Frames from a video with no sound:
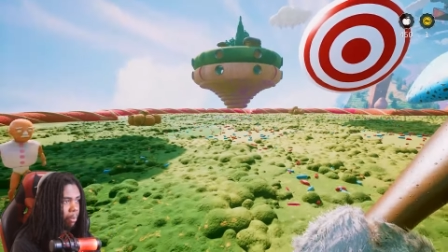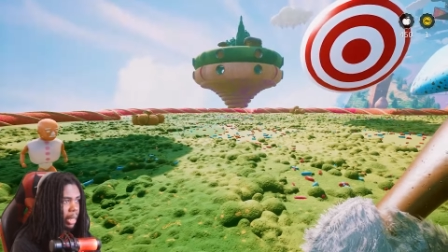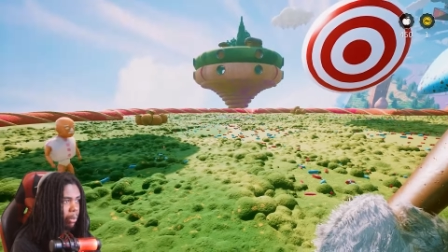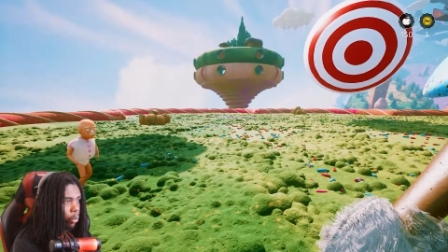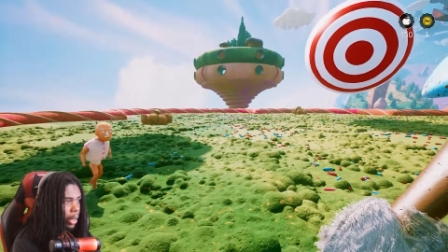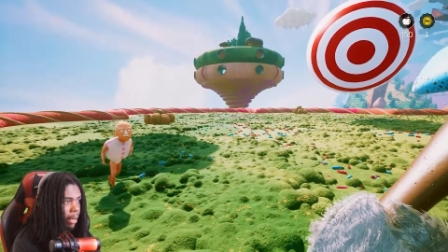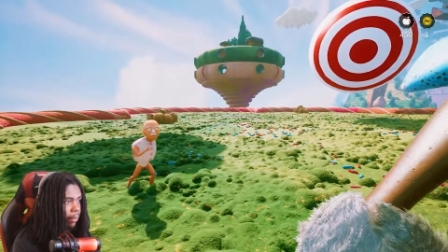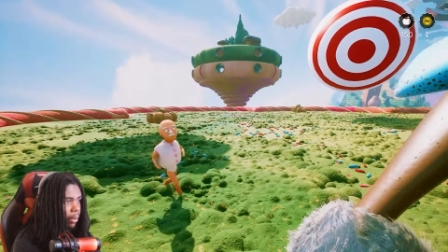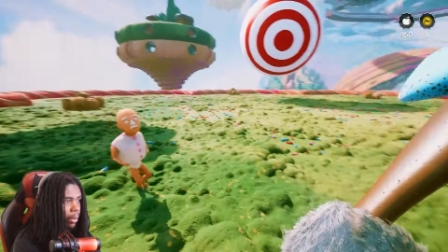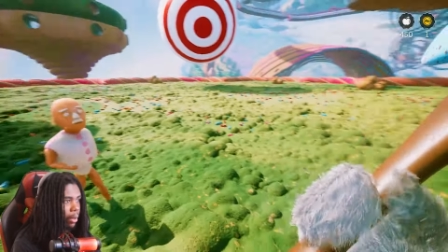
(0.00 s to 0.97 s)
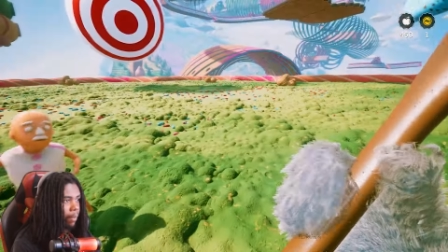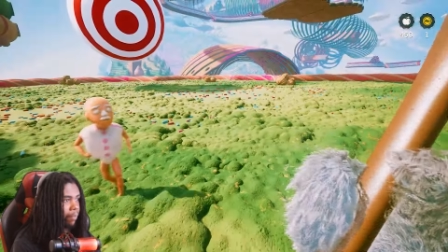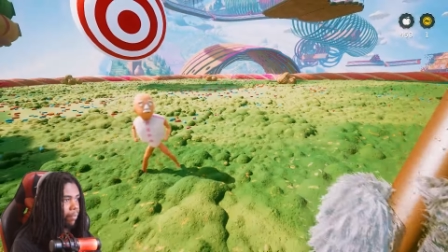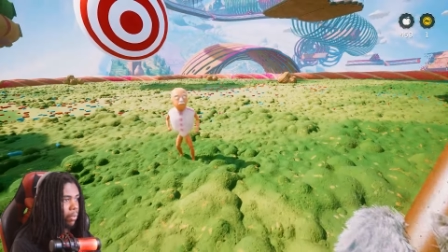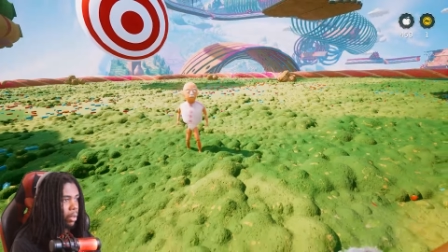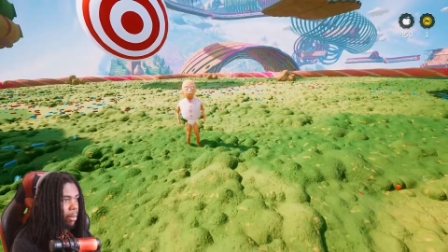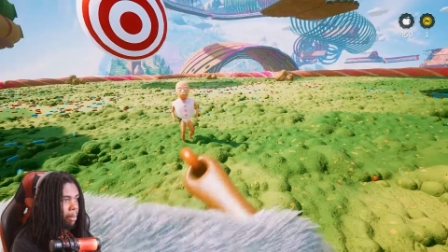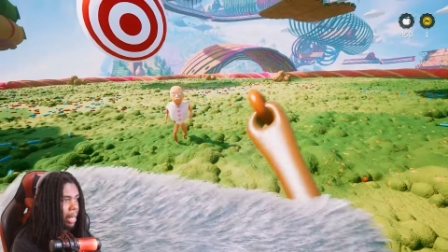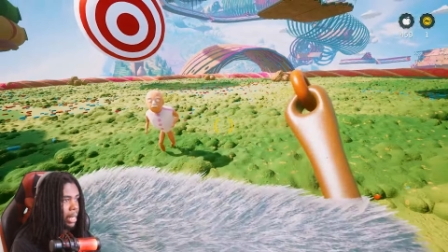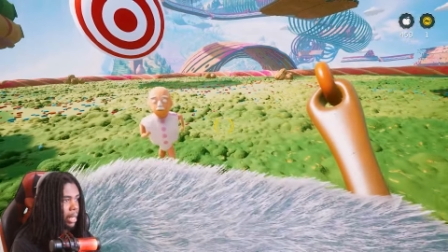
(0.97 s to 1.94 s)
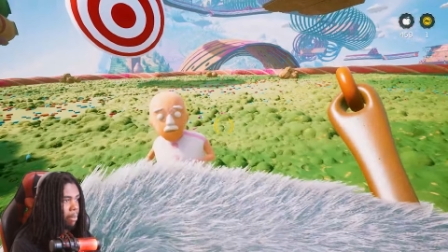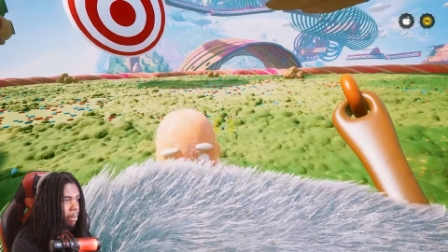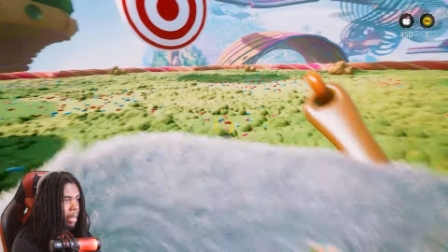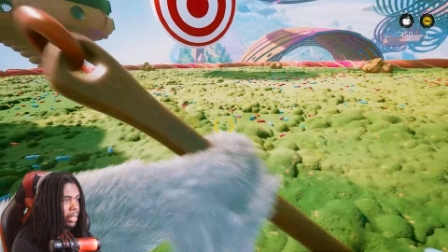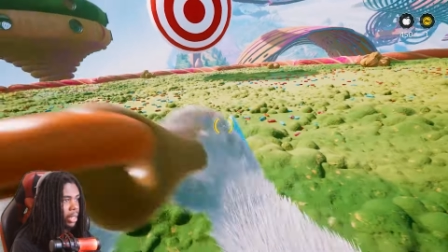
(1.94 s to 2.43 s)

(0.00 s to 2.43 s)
mid whatever minion